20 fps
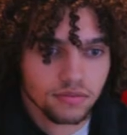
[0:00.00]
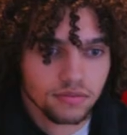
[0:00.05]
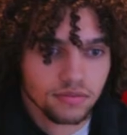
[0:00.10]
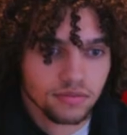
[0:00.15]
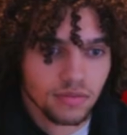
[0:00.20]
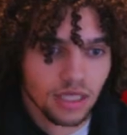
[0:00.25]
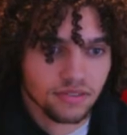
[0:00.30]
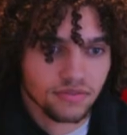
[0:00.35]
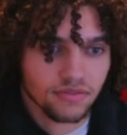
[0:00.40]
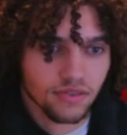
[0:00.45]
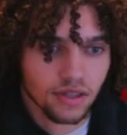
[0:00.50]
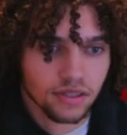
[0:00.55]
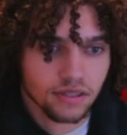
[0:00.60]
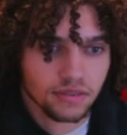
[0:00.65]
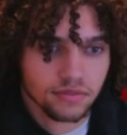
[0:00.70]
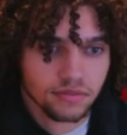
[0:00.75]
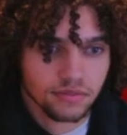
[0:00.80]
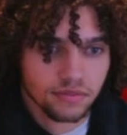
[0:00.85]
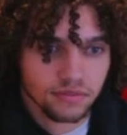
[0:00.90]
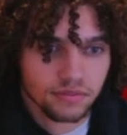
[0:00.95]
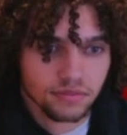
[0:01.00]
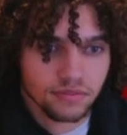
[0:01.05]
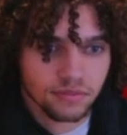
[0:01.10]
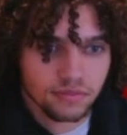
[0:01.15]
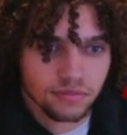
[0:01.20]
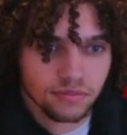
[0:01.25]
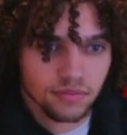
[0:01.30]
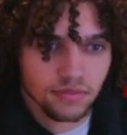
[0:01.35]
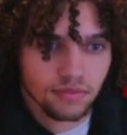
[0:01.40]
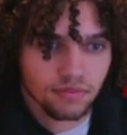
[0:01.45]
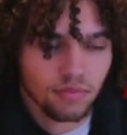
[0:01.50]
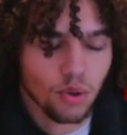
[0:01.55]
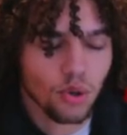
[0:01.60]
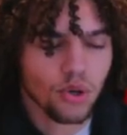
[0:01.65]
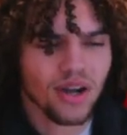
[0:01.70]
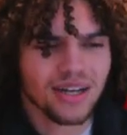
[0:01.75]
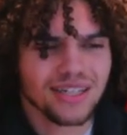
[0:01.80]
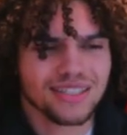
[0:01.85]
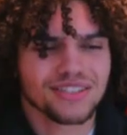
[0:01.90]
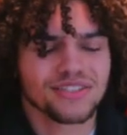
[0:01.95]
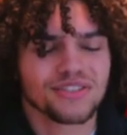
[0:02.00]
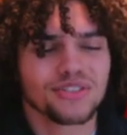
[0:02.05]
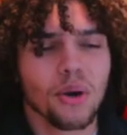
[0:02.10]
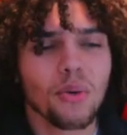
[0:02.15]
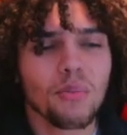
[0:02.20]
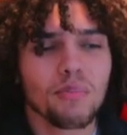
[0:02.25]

That's fine. Porygon is so